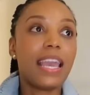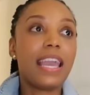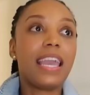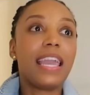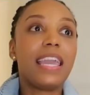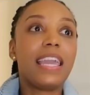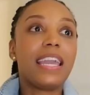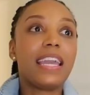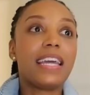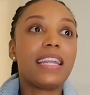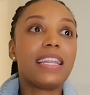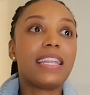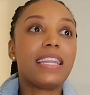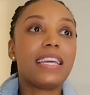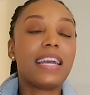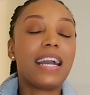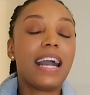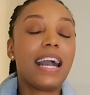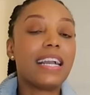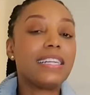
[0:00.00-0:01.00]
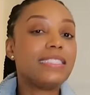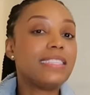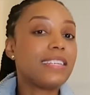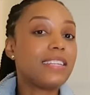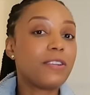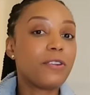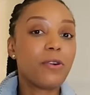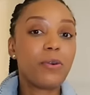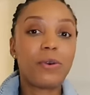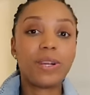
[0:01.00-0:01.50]
and I
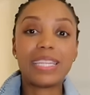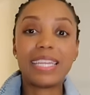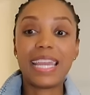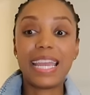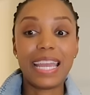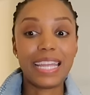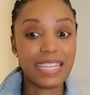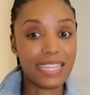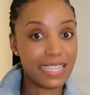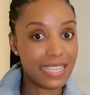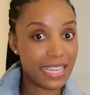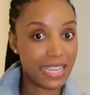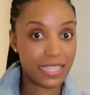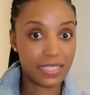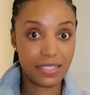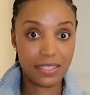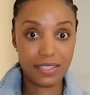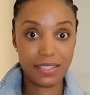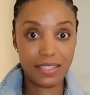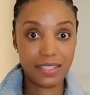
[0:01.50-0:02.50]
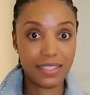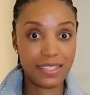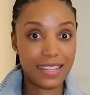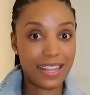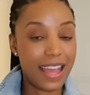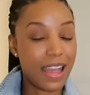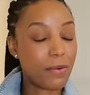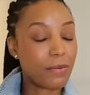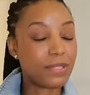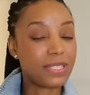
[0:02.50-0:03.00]
didn't go on any dates.
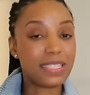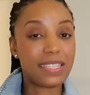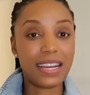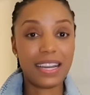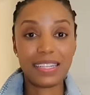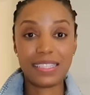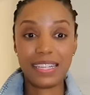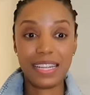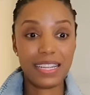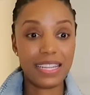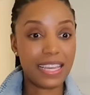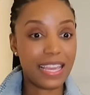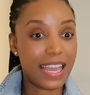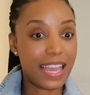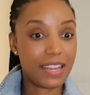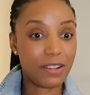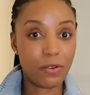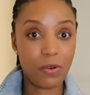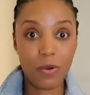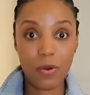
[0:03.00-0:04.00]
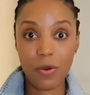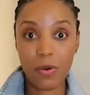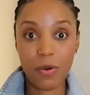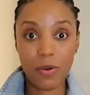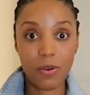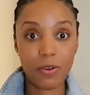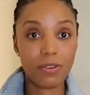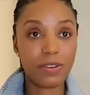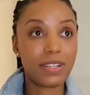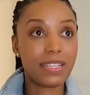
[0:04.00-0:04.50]
I was not dating at
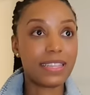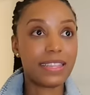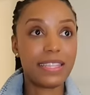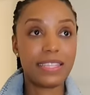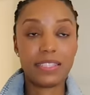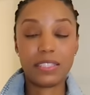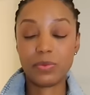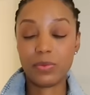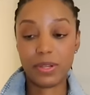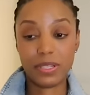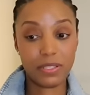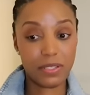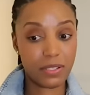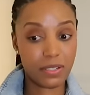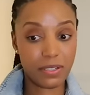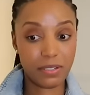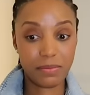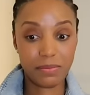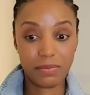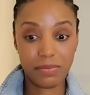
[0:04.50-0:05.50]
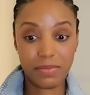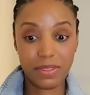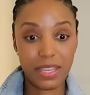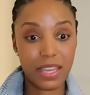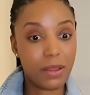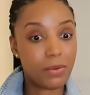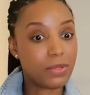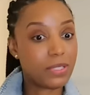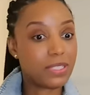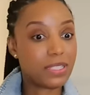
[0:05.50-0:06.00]
all this winter.
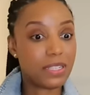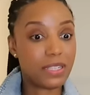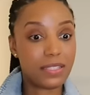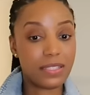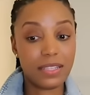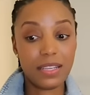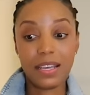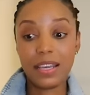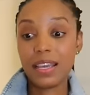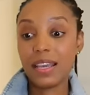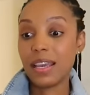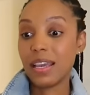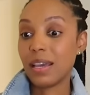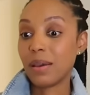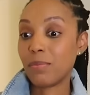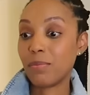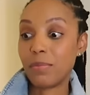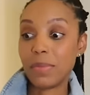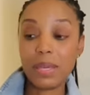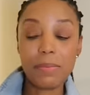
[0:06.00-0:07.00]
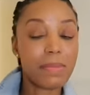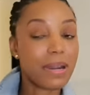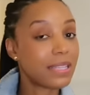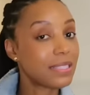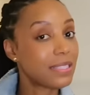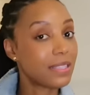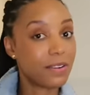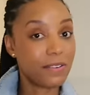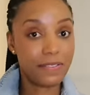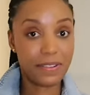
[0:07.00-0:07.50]
It was just me,
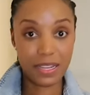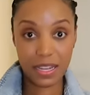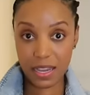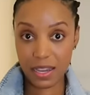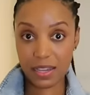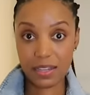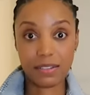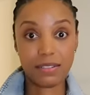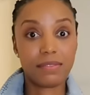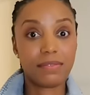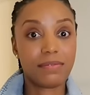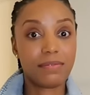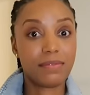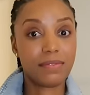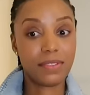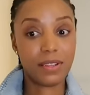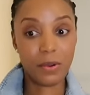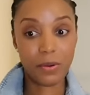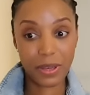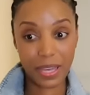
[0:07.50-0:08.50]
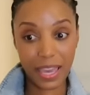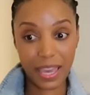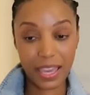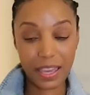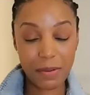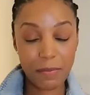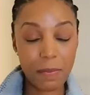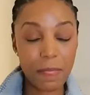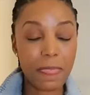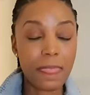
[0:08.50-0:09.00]
myself, and I,
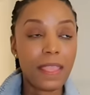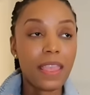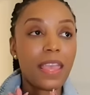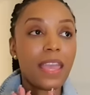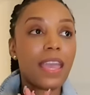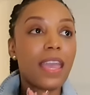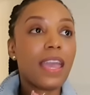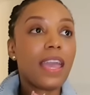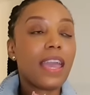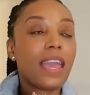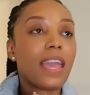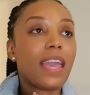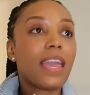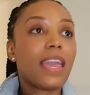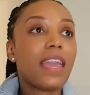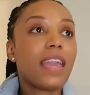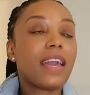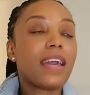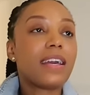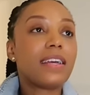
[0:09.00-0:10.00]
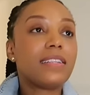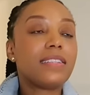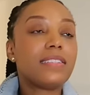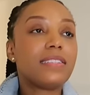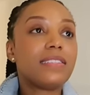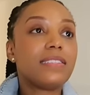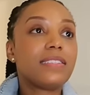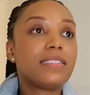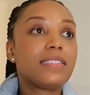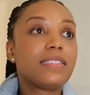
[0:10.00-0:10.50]
okay?
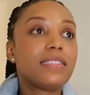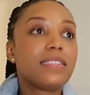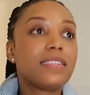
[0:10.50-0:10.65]
And